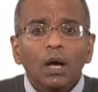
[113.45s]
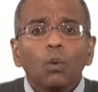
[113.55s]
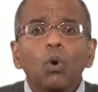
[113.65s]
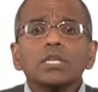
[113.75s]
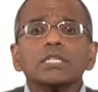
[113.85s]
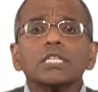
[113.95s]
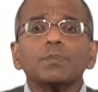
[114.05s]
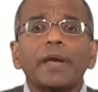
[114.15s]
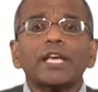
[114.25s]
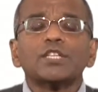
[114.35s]
What is the
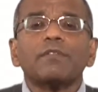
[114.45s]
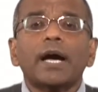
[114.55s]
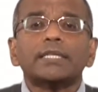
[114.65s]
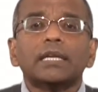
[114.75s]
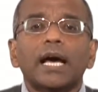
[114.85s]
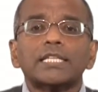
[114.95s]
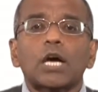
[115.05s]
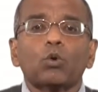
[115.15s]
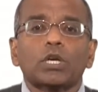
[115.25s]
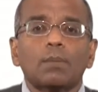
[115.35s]
space of idealized
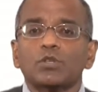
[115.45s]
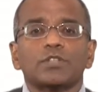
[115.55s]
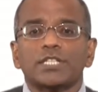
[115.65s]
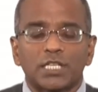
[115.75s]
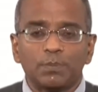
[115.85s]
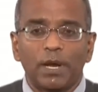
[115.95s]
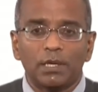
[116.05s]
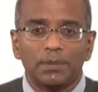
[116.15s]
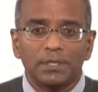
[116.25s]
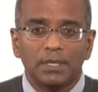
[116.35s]
outcomes of this
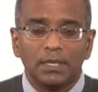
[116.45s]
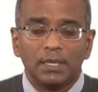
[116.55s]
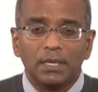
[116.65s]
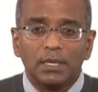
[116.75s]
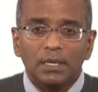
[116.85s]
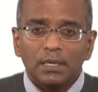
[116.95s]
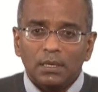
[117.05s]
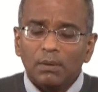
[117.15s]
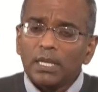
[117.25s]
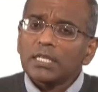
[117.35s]
experiment?
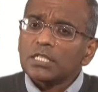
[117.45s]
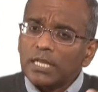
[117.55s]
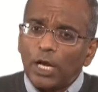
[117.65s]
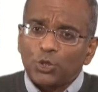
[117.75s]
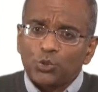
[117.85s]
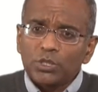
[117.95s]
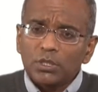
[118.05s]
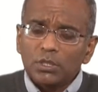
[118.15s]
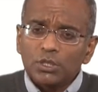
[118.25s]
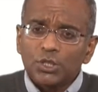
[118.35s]
Well, it is
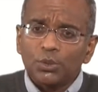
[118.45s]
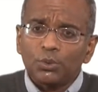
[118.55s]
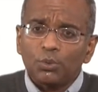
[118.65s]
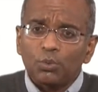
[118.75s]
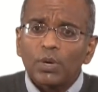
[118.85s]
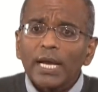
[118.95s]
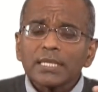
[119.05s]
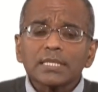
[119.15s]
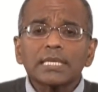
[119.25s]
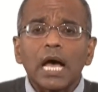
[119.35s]
natural to
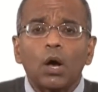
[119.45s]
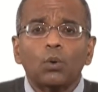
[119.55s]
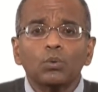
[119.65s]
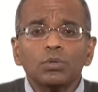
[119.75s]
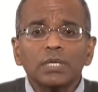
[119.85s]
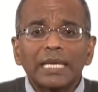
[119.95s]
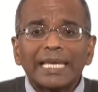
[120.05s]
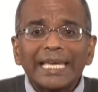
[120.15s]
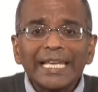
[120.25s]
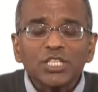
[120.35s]
write down
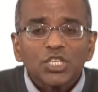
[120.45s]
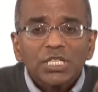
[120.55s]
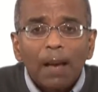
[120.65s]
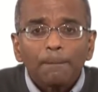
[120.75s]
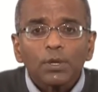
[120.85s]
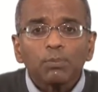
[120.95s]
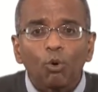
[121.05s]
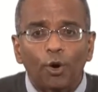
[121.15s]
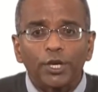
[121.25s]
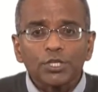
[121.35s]
each sample
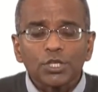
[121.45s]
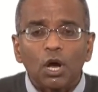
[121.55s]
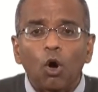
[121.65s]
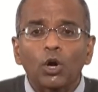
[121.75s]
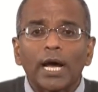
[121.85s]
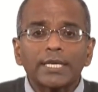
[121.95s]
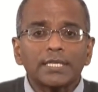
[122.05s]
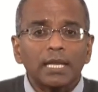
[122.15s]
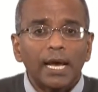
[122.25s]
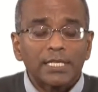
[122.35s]
point or
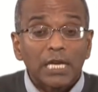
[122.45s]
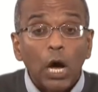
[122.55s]
idealized